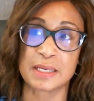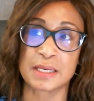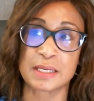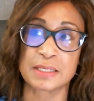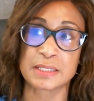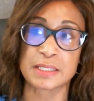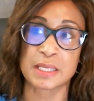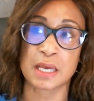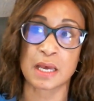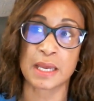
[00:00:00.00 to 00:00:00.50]

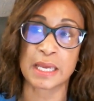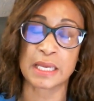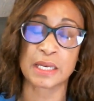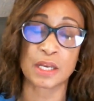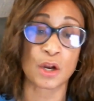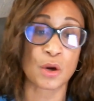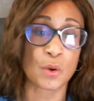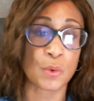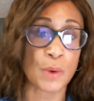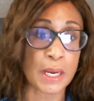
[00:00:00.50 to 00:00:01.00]
It's
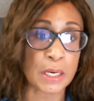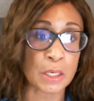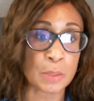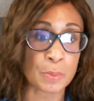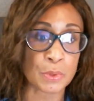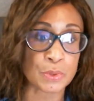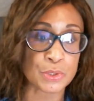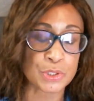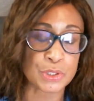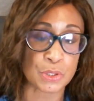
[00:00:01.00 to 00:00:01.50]
an
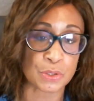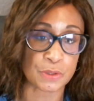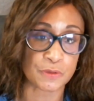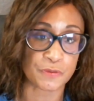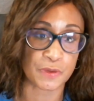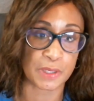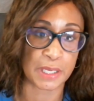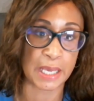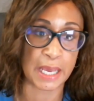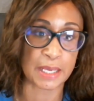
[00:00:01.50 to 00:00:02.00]
incredible
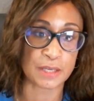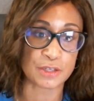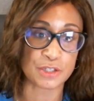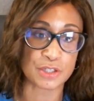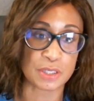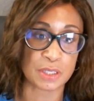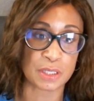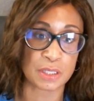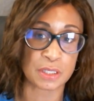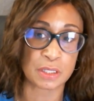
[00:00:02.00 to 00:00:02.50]

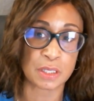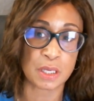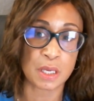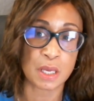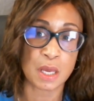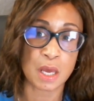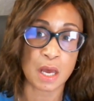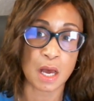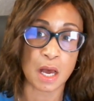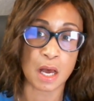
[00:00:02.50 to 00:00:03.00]
certification
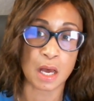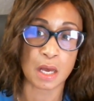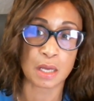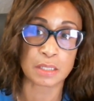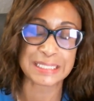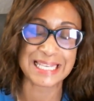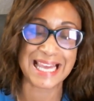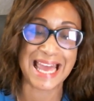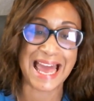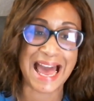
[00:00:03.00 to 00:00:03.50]

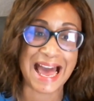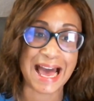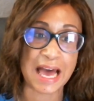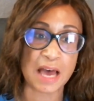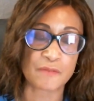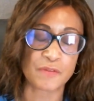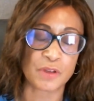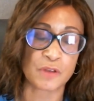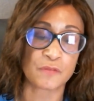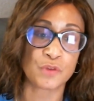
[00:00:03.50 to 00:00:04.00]
to
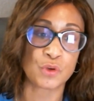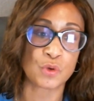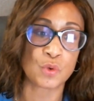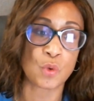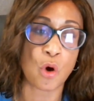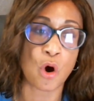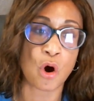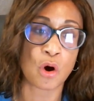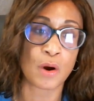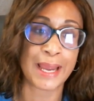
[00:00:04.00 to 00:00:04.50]
have if
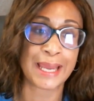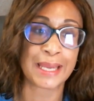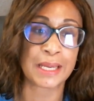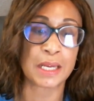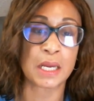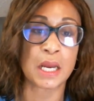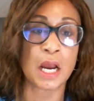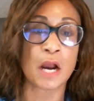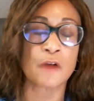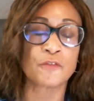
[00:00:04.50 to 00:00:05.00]
you are
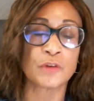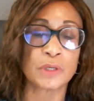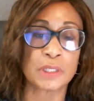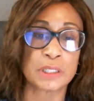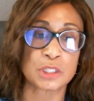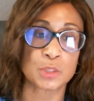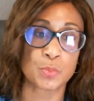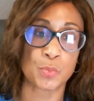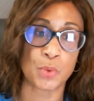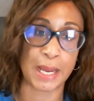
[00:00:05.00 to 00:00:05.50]
a
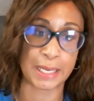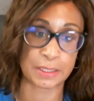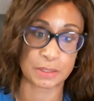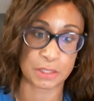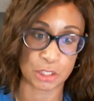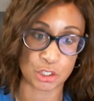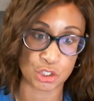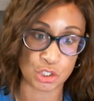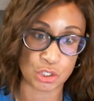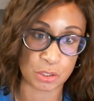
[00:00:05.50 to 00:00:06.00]
governance
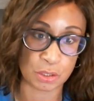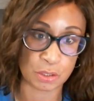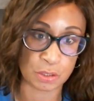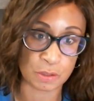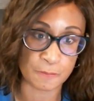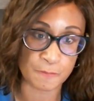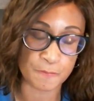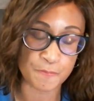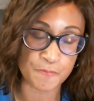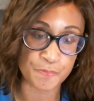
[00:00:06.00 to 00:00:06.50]

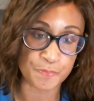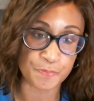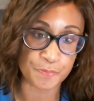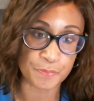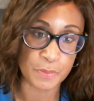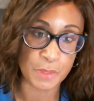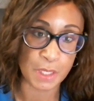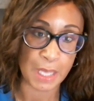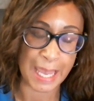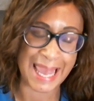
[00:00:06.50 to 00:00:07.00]
practitioner
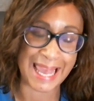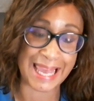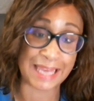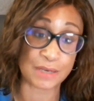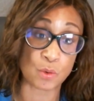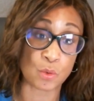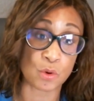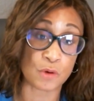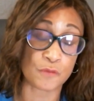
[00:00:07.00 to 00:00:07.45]
and